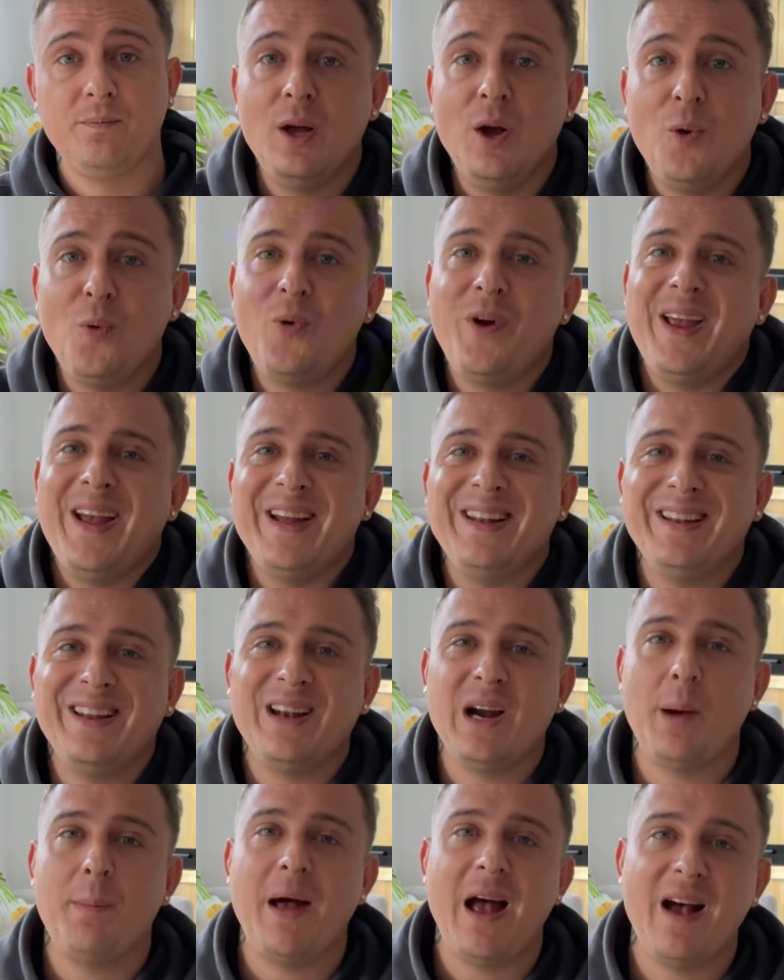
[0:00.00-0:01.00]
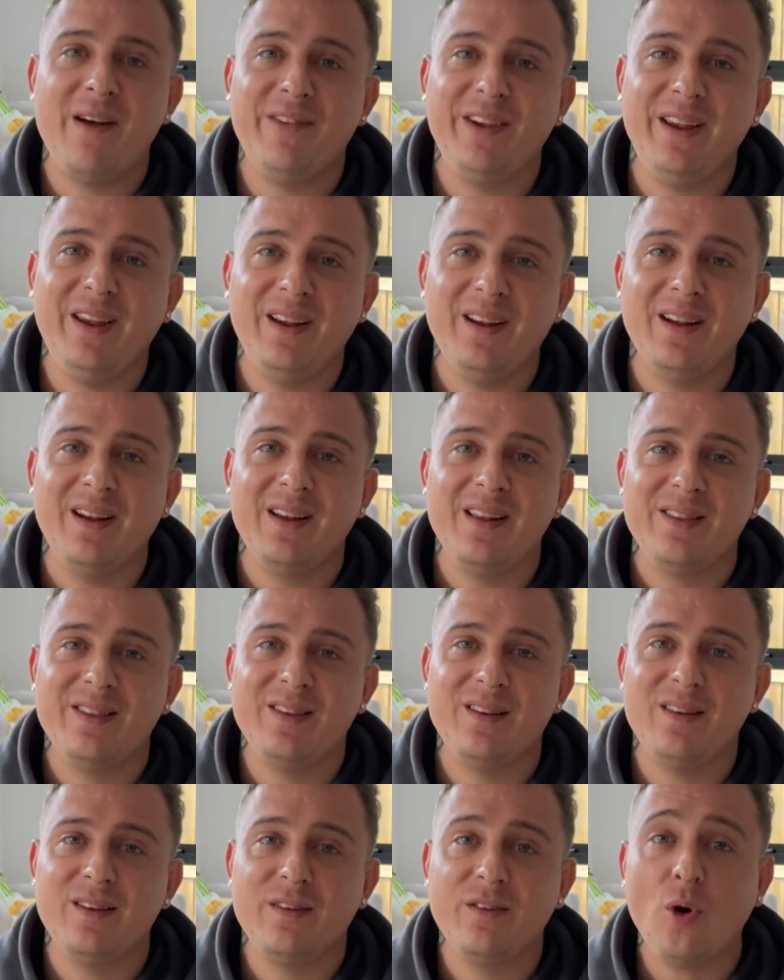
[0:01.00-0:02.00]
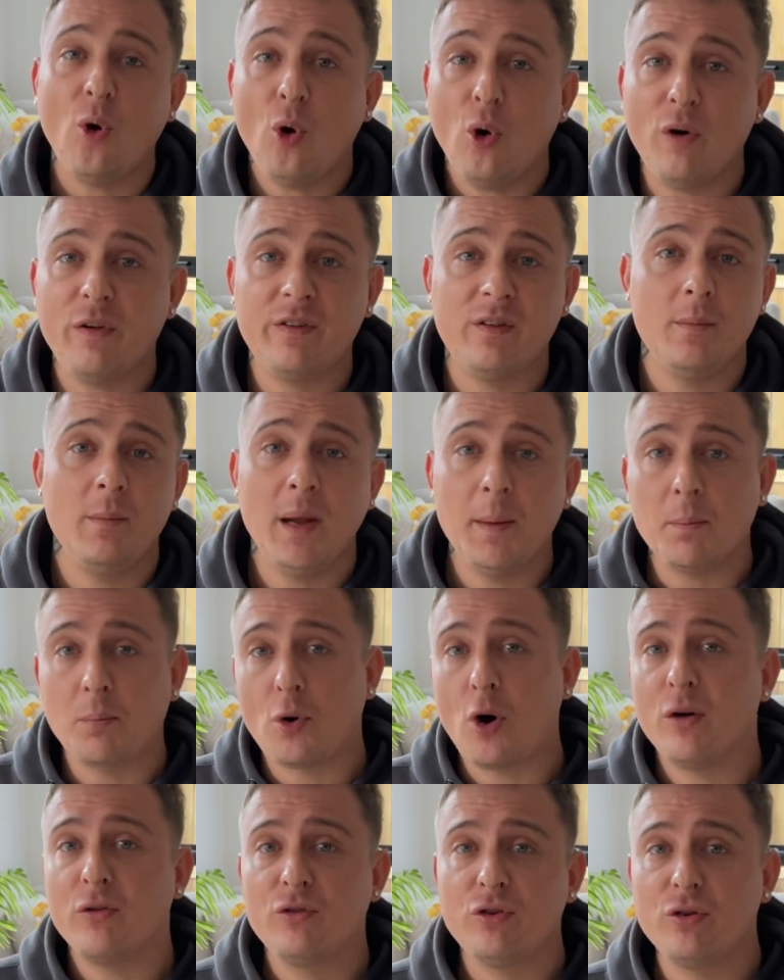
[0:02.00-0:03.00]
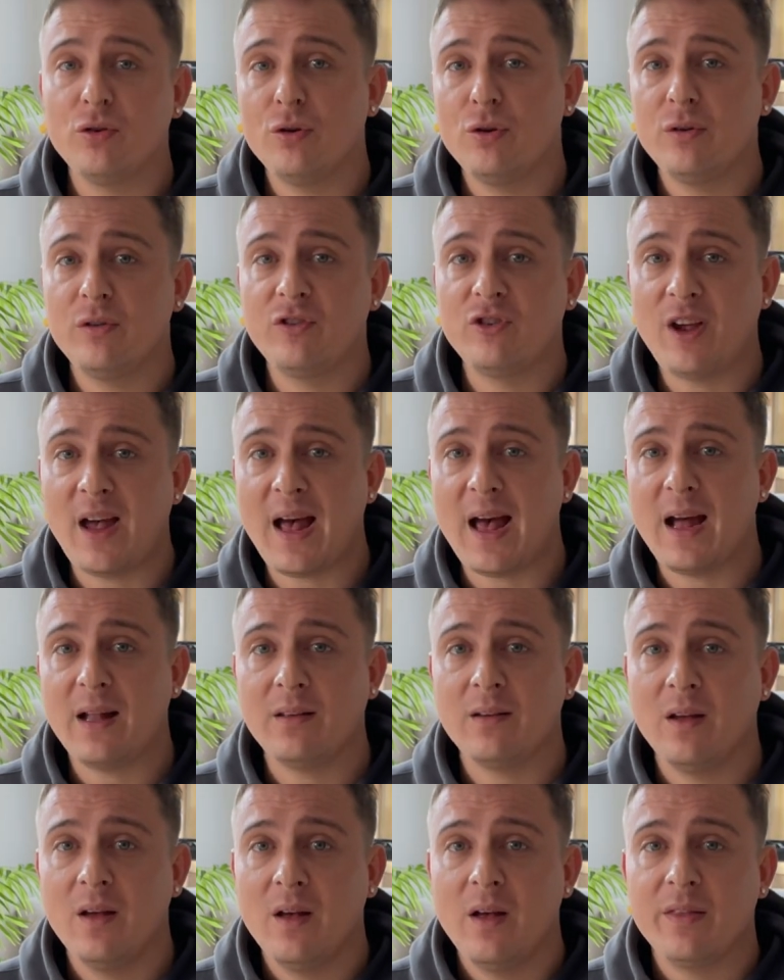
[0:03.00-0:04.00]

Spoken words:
We ended up having this awesome impromptu chat